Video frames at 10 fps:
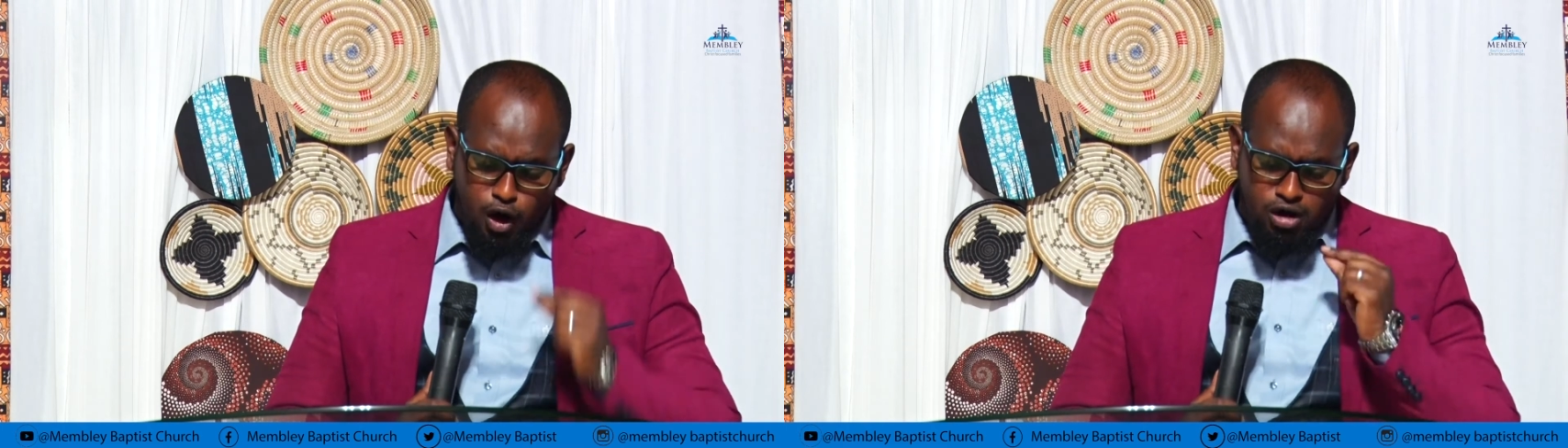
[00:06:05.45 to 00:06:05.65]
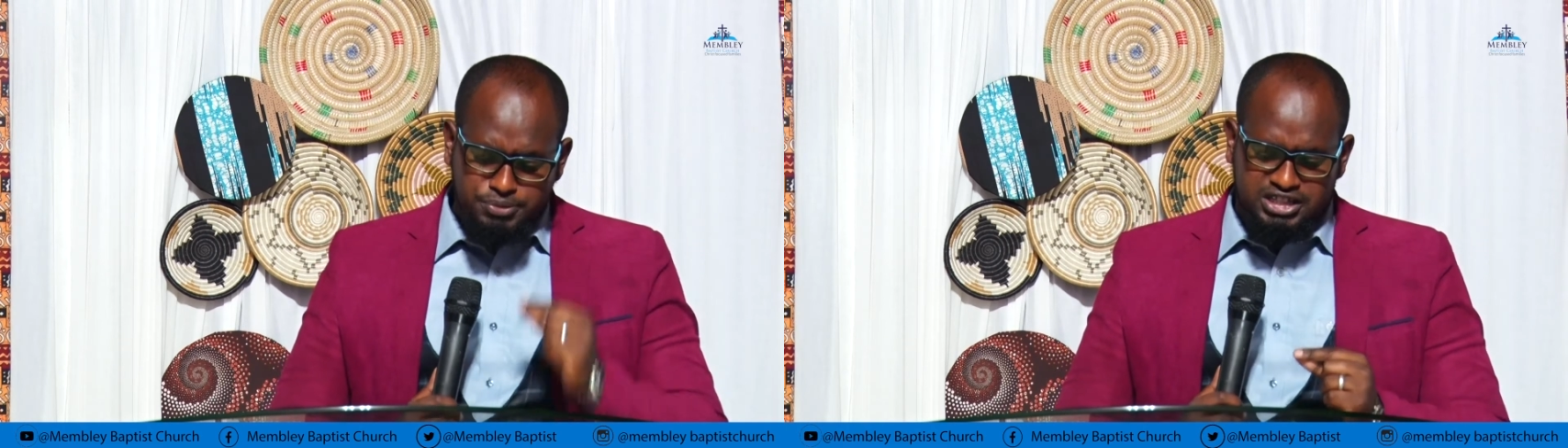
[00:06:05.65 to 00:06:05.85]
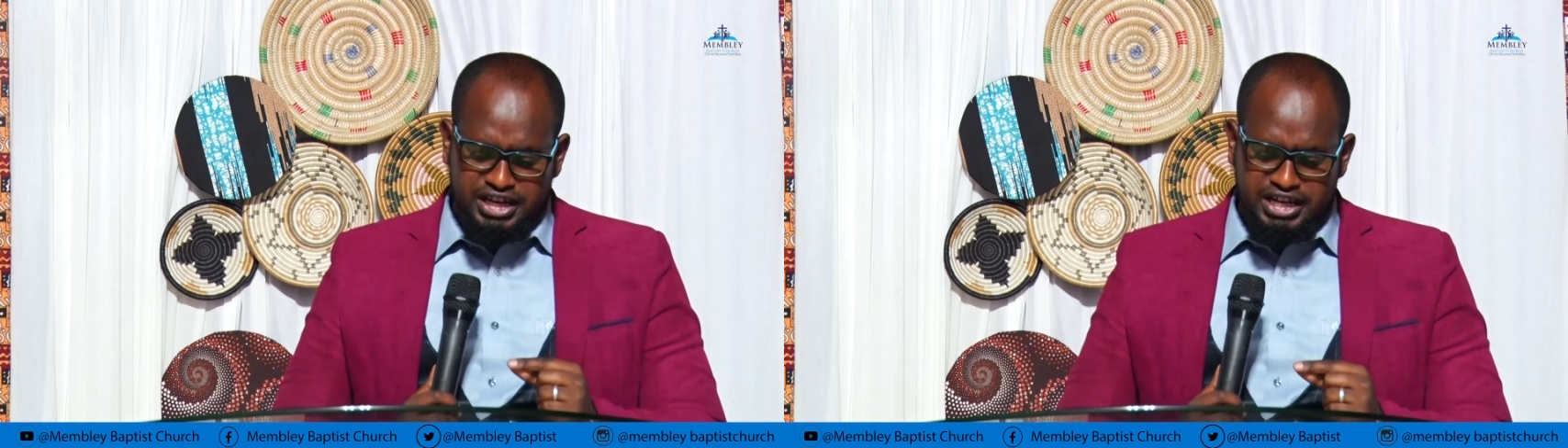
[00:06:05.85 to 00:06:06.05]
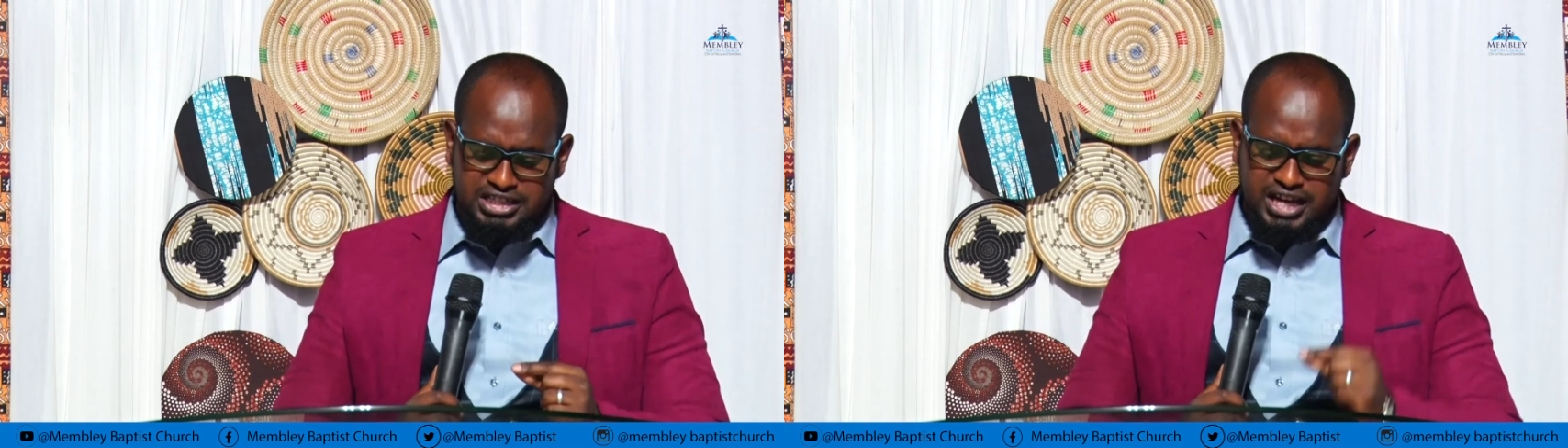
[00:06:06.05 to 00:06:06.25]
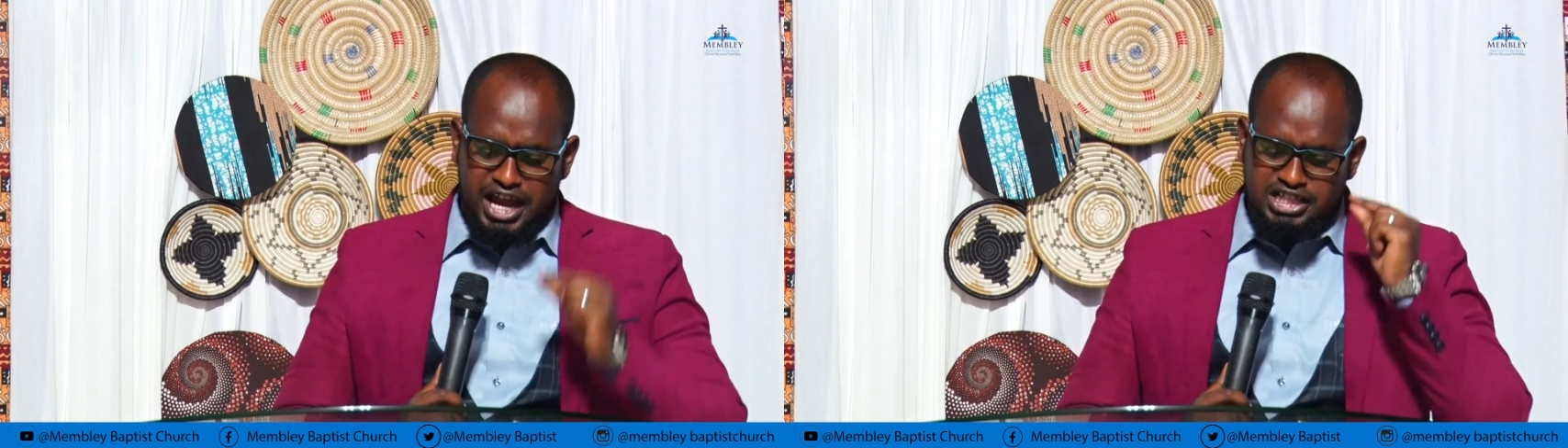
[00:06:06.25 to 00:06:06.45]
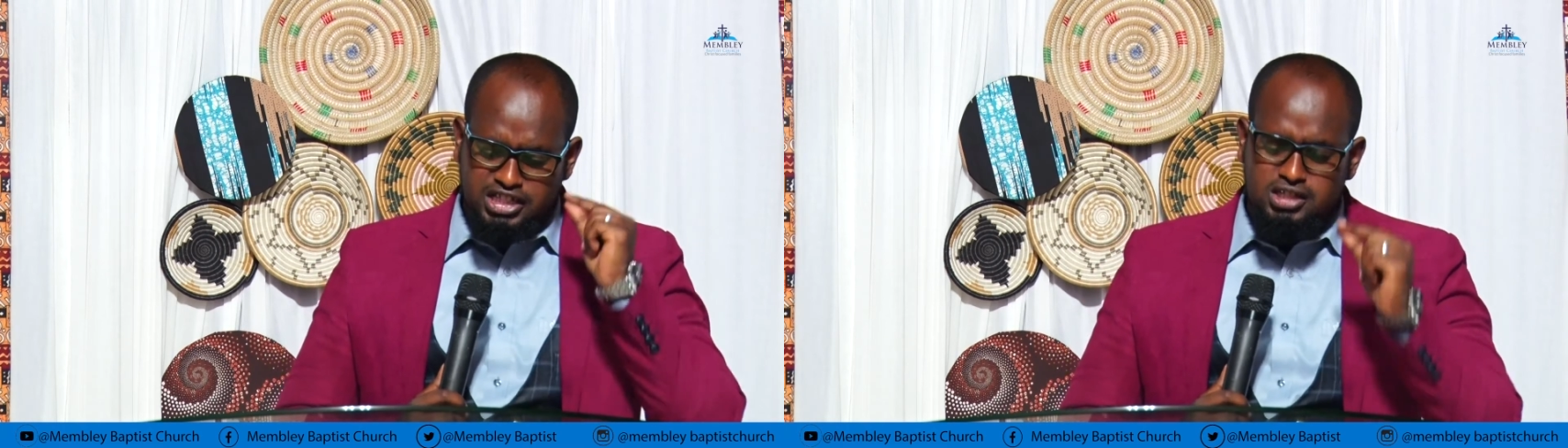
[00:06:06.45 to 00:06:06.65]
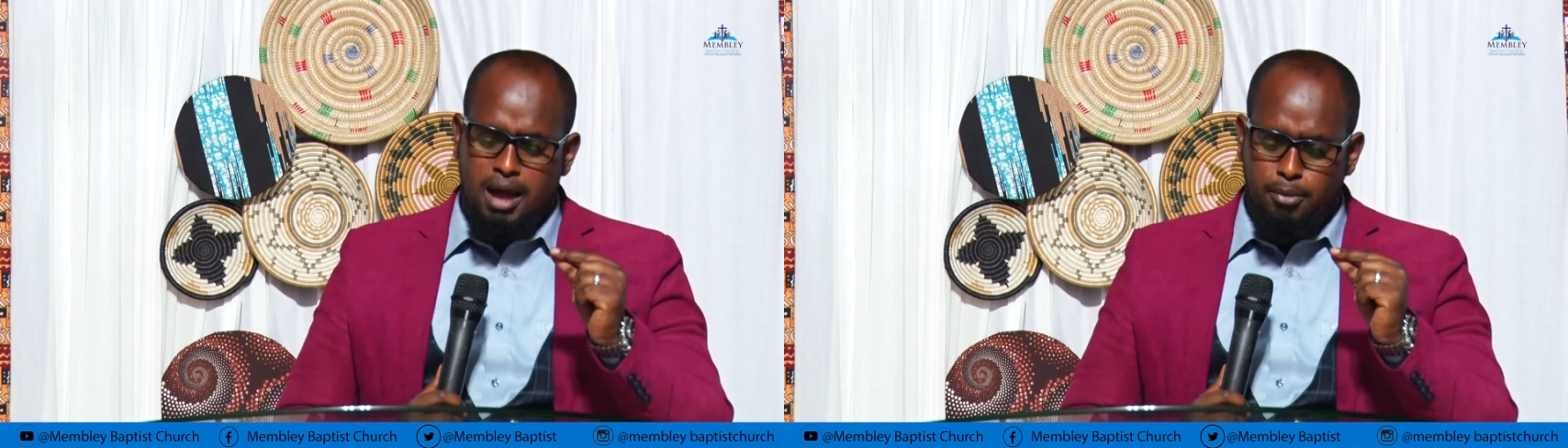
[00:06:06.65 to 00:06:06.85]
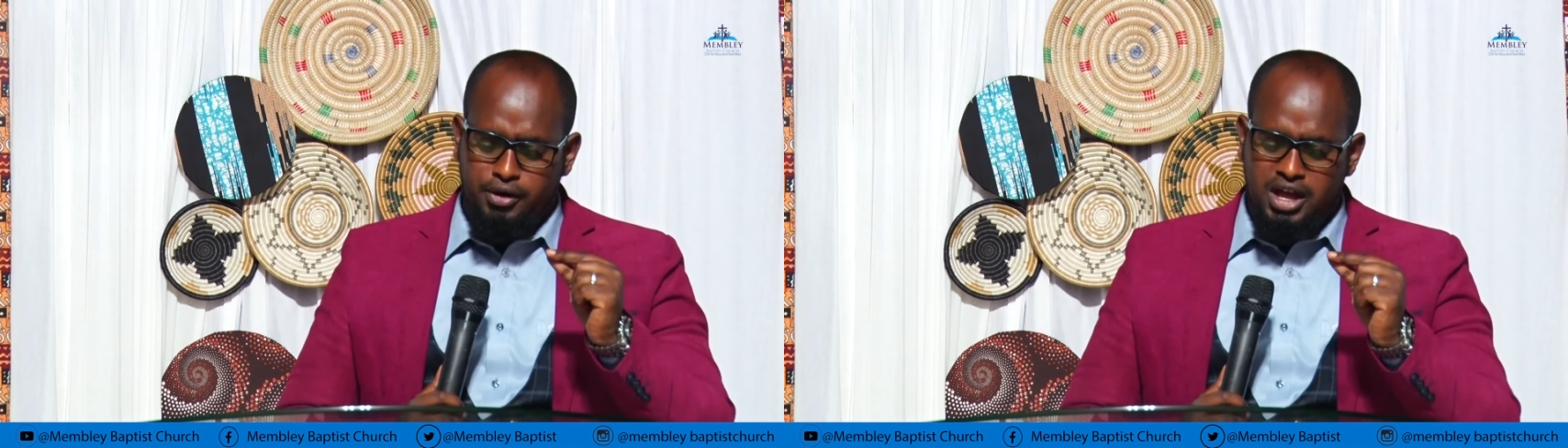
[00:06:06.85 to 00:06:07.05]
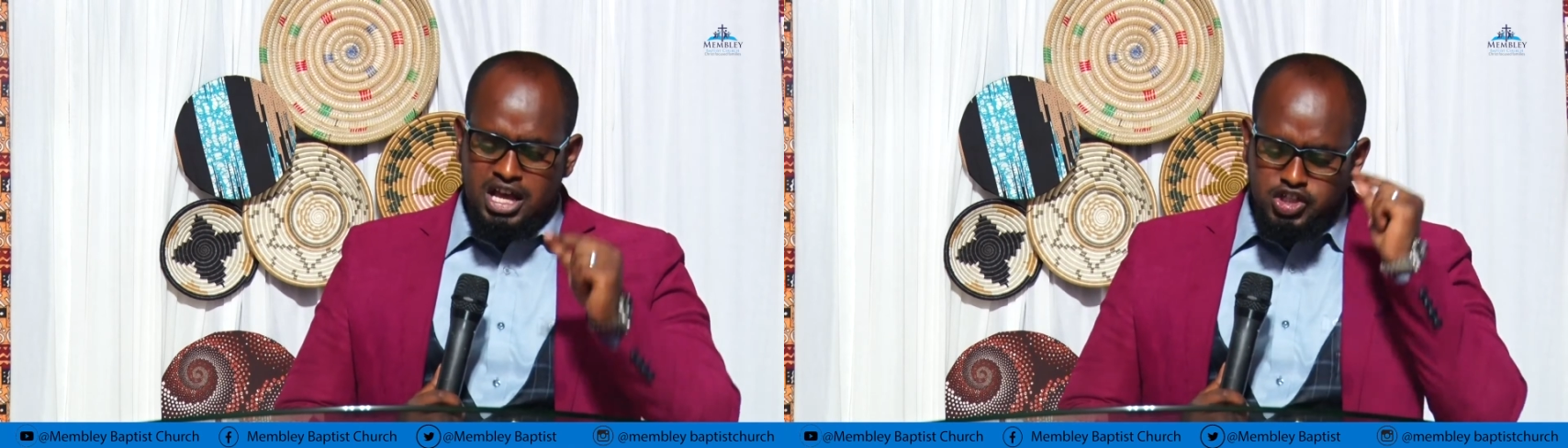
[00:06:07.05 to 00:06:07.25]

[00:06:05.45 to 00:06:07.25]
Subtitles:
obstinate and stubborn.